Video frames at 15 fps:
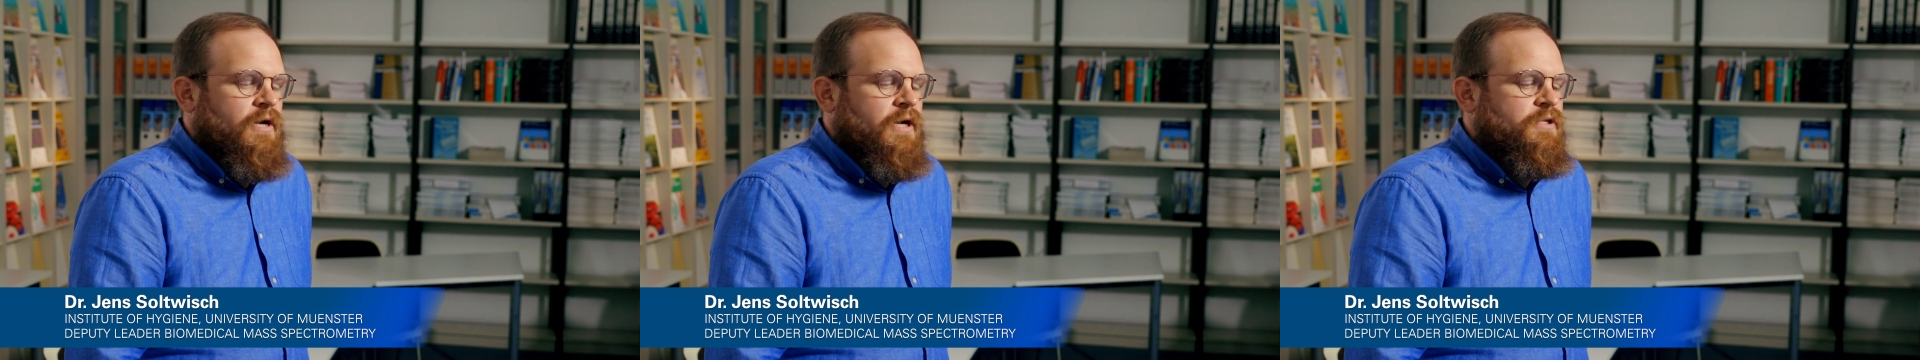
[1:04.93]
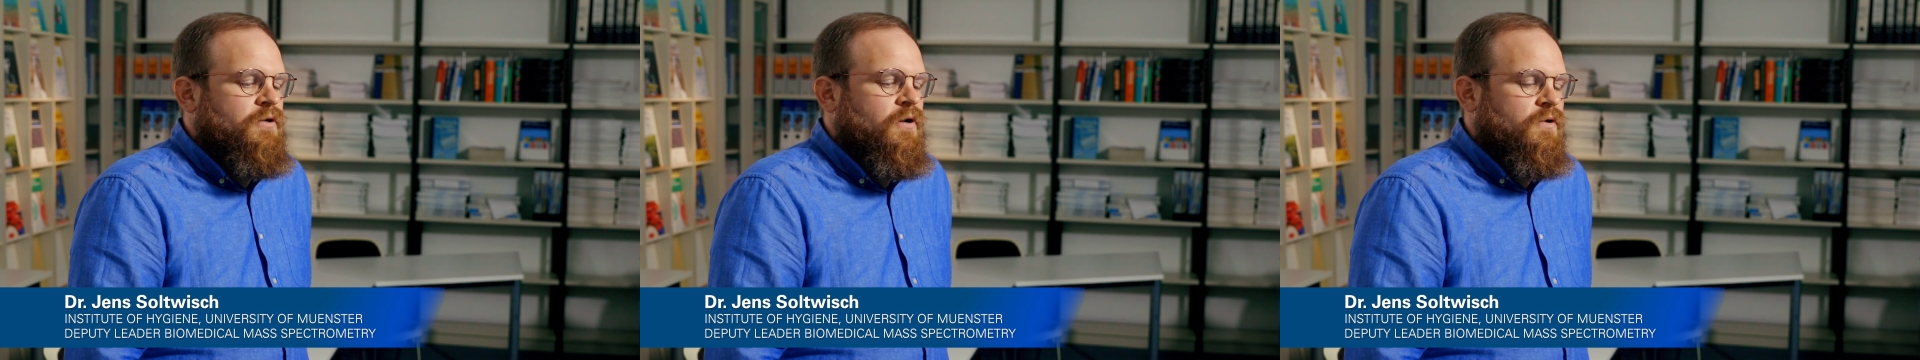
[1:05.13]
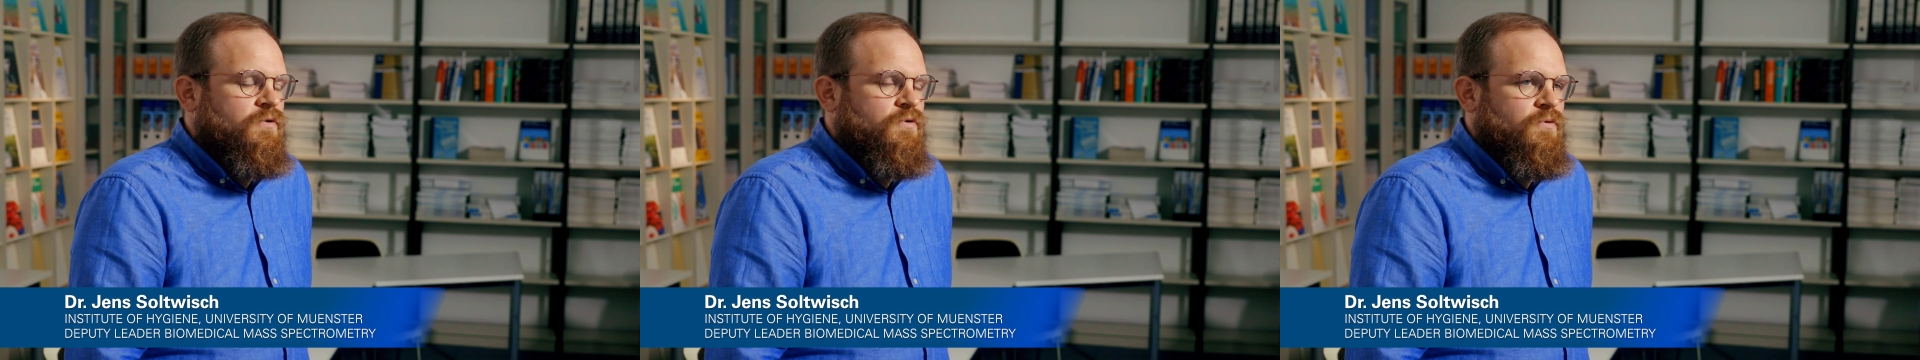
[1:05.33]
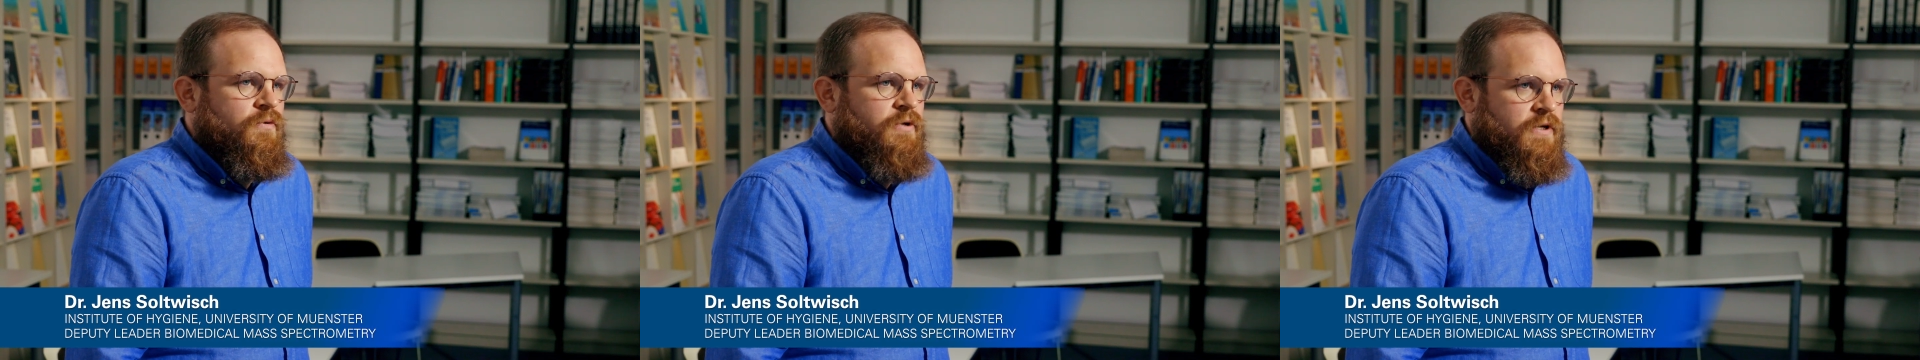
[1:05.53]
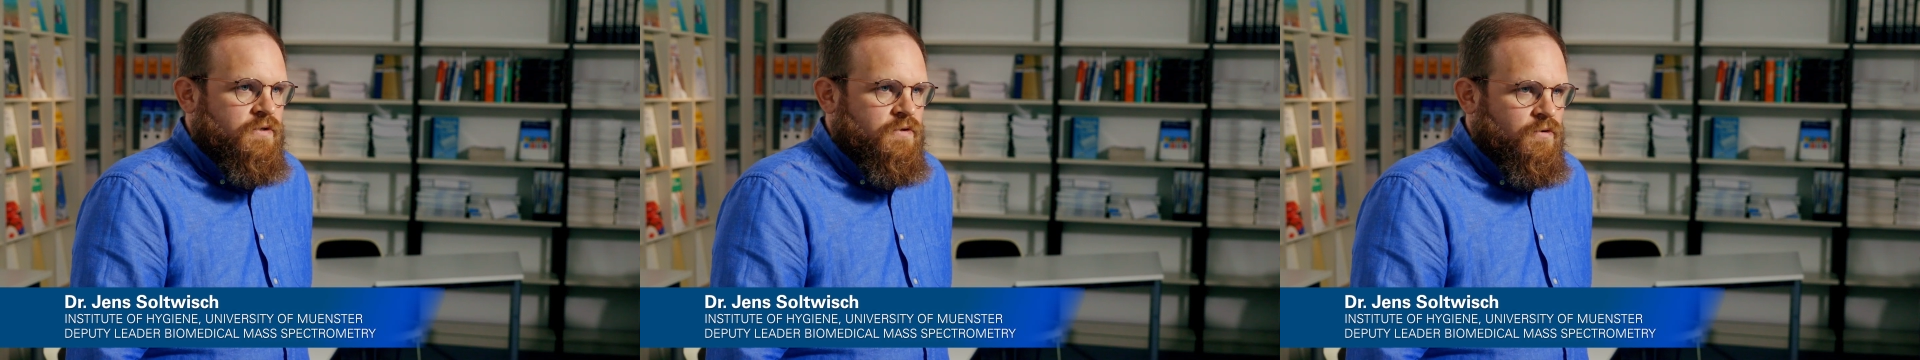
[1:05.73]
I talked
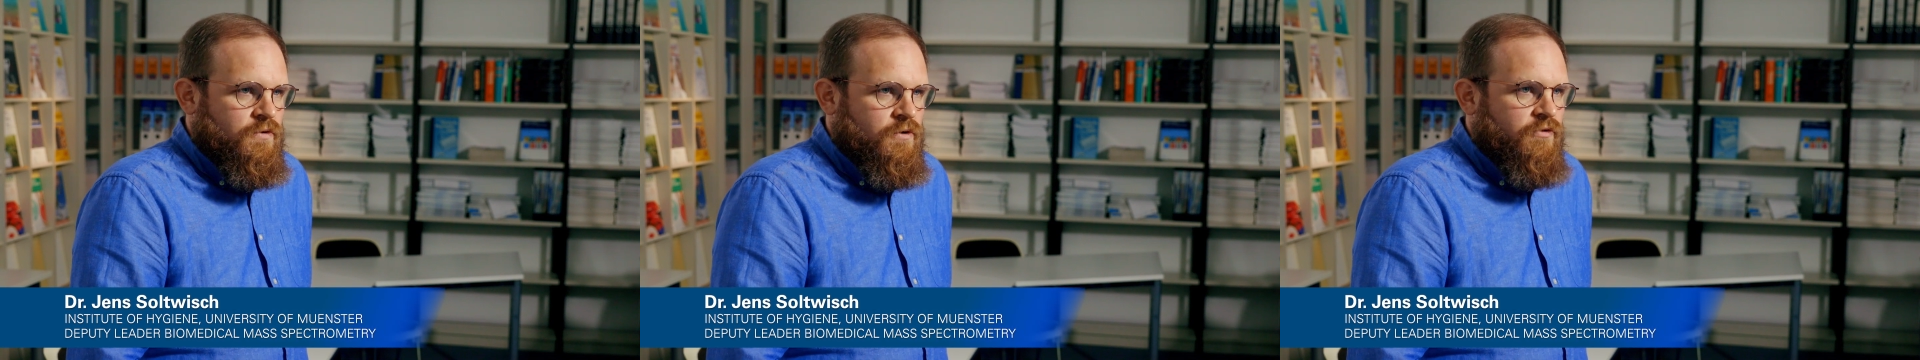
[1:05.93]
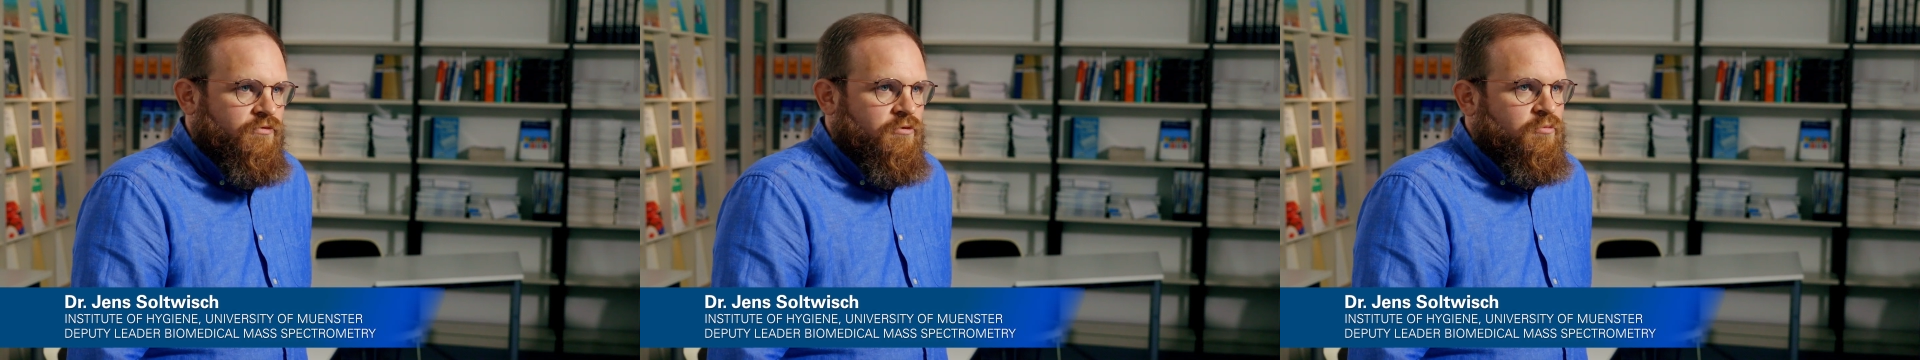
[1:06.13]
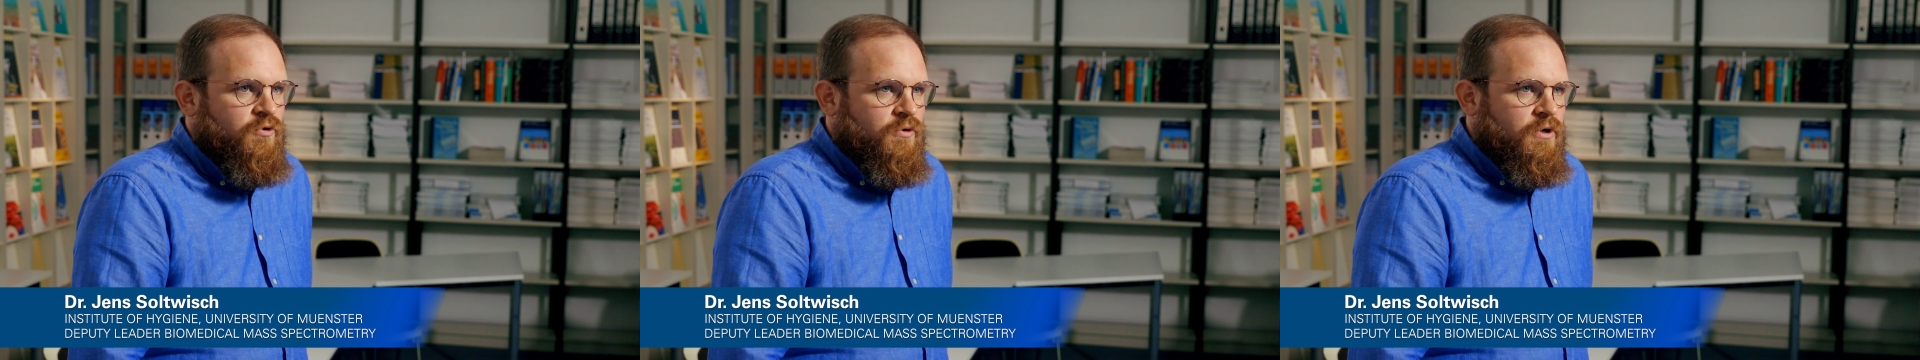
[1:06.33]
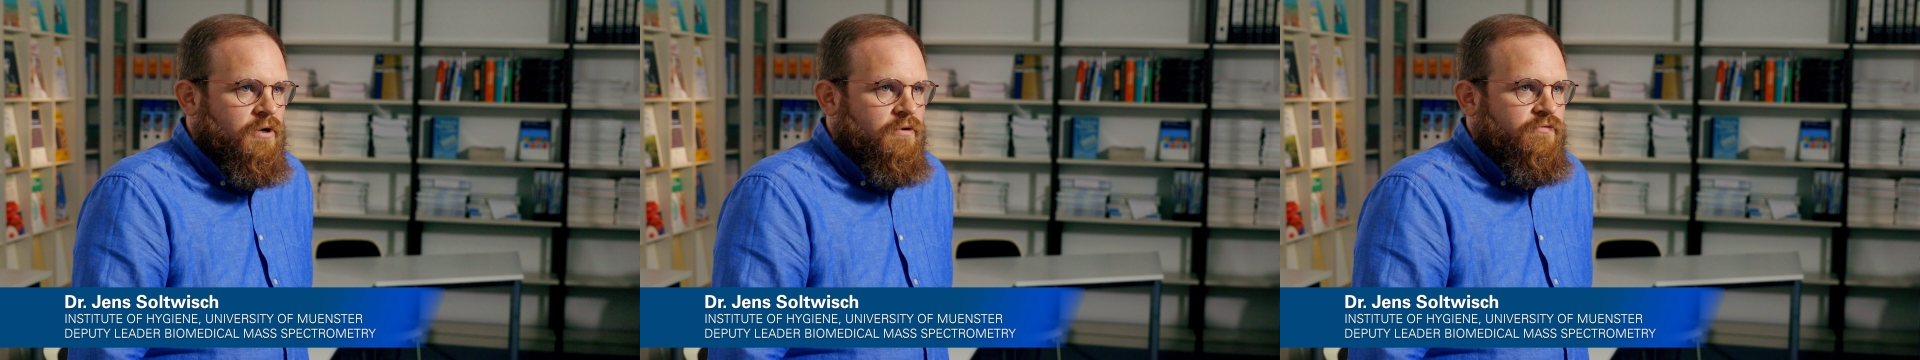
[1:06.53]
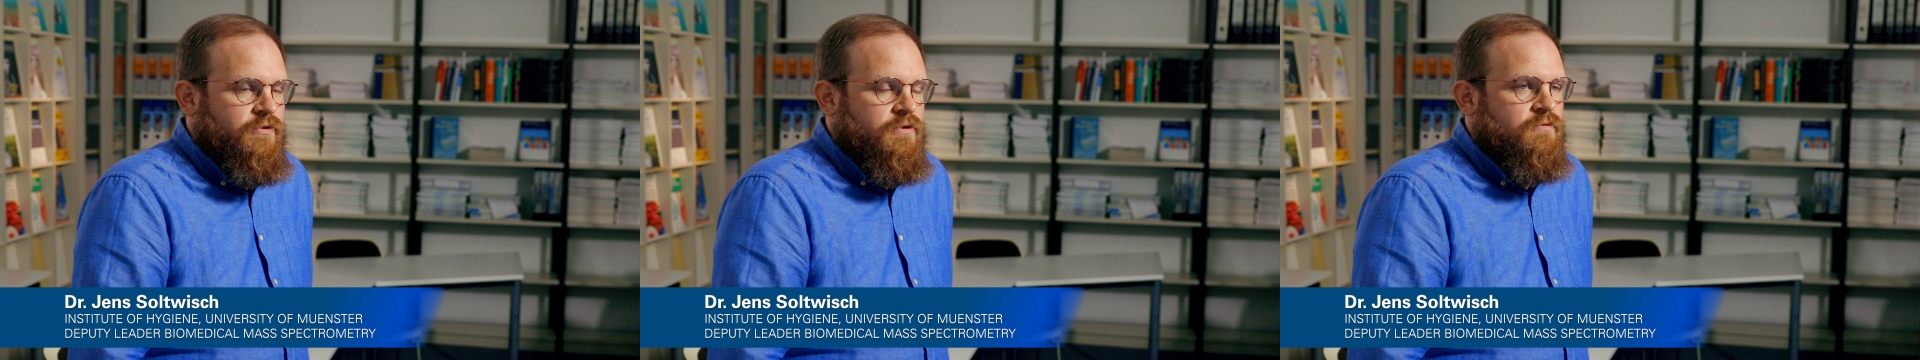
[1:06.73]
to Jens Höndorf from Broekhoff